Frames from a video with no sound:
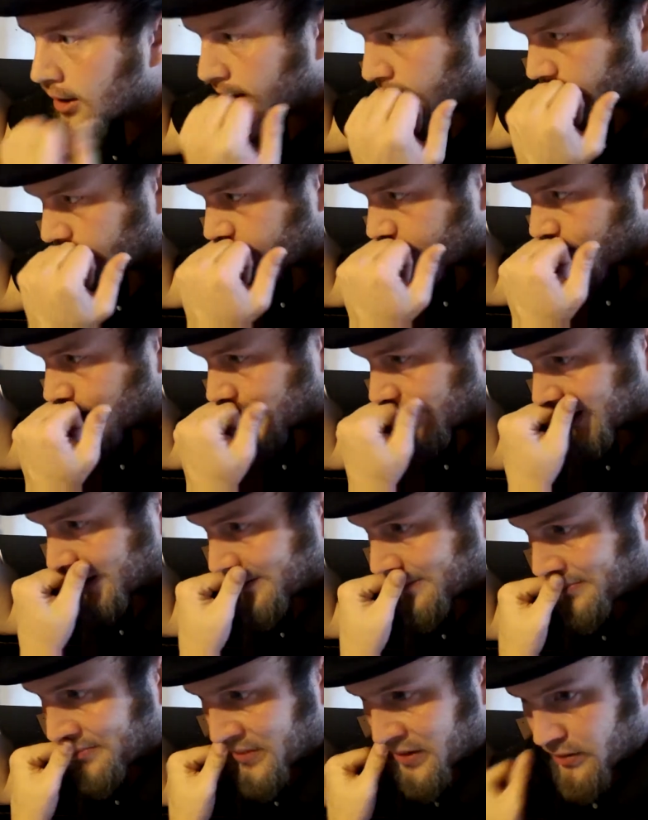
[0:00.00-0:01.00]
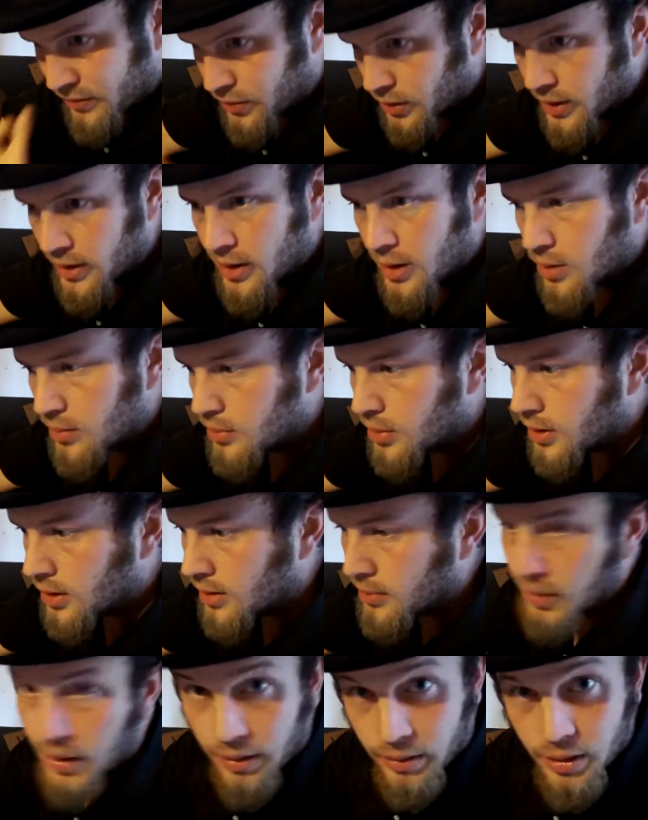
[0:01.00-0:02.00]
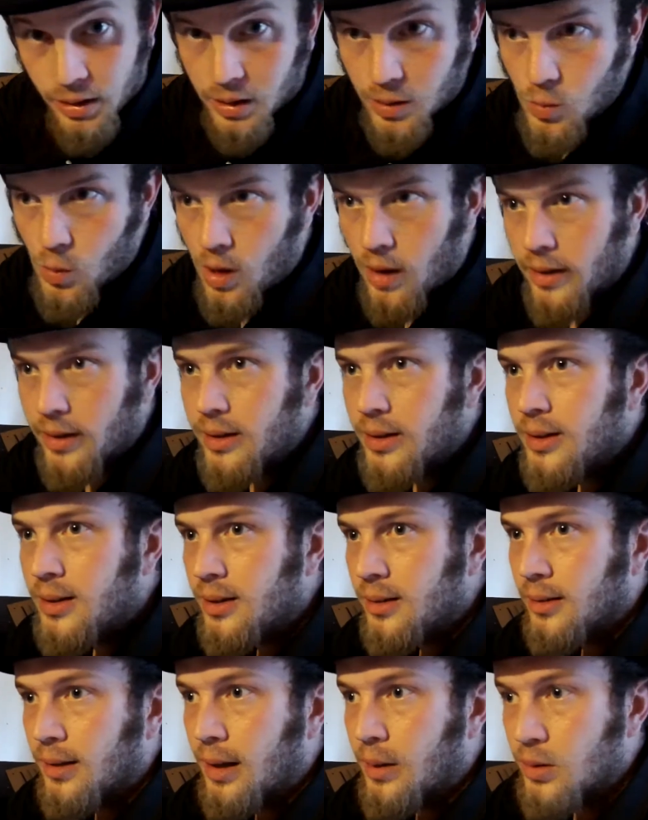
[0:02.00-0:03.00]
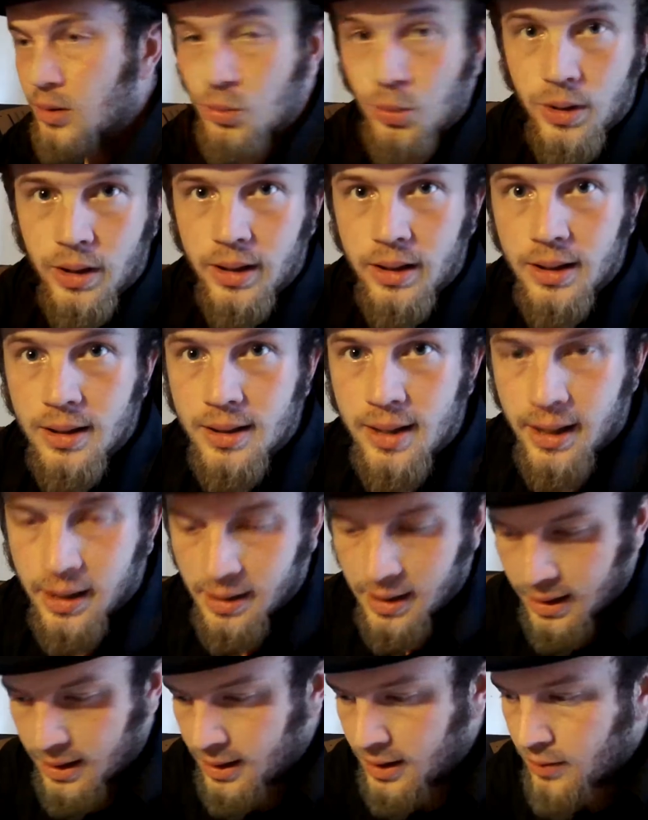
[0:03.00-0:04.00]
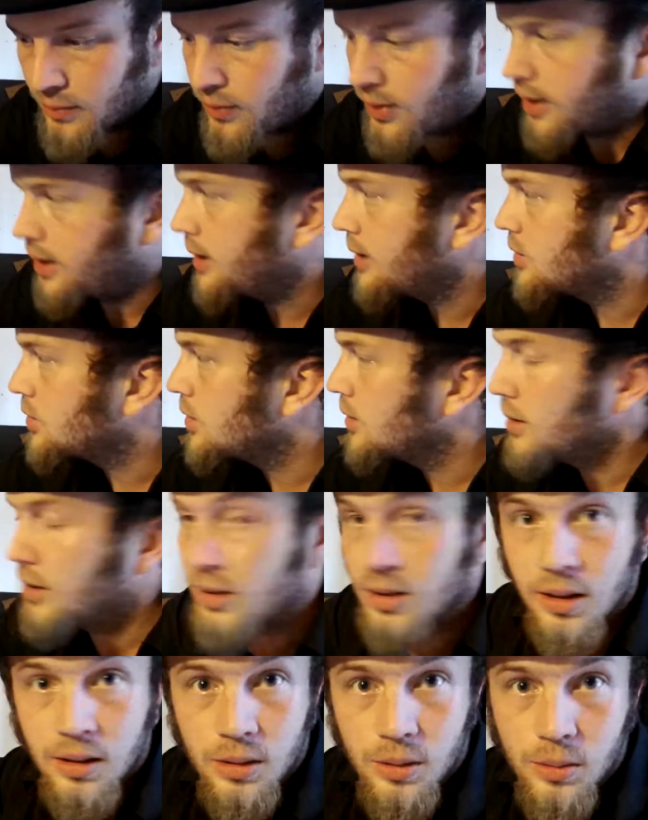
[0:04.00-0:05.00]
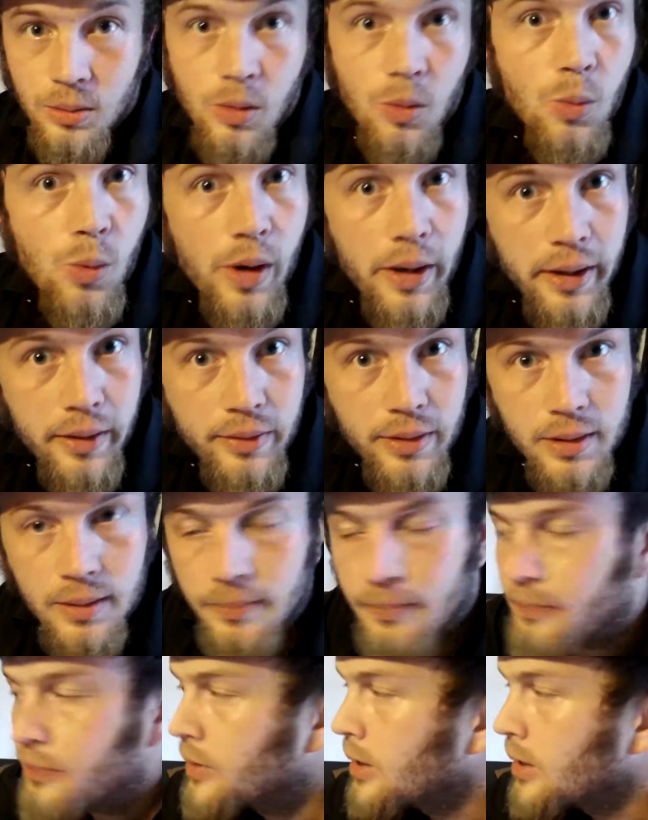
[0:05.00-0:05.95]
of money for a notebook, but I really wanted it and I was willing to take that hit financially, so whatever.